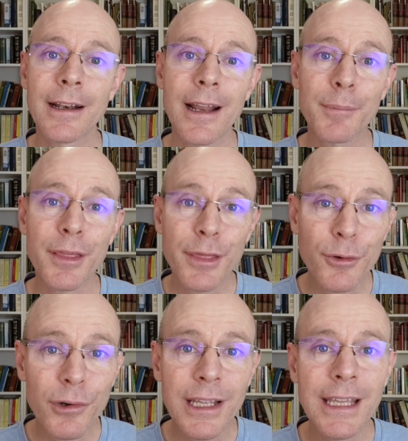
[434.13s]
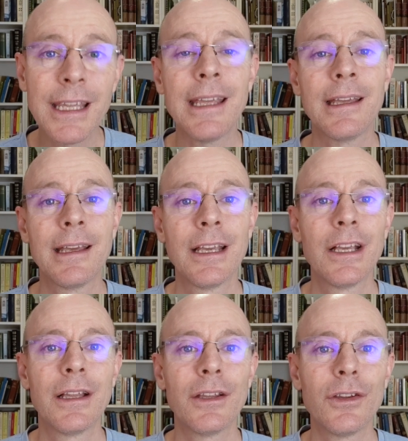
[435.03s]
Number 3,
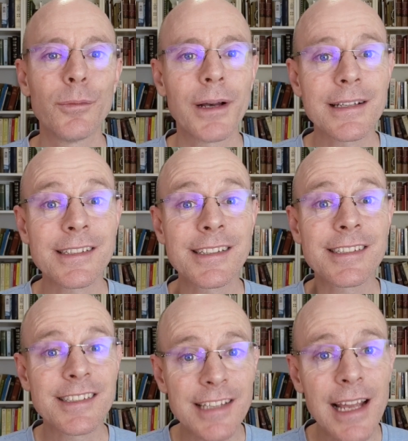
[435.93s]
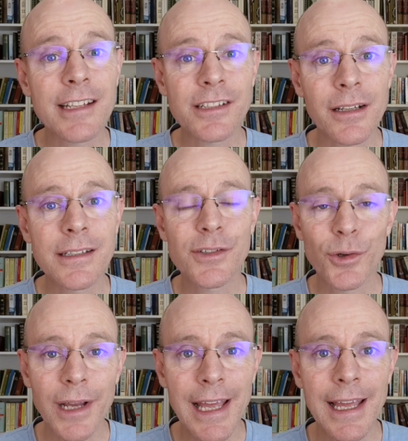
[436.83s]
you must sanitize
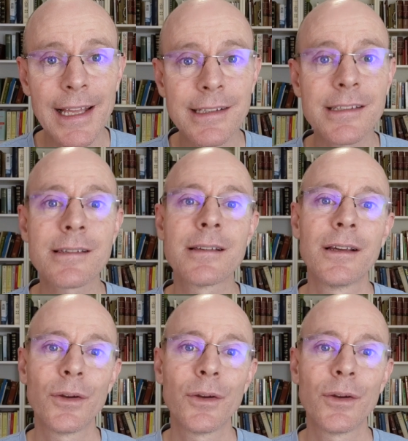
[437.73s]
your hands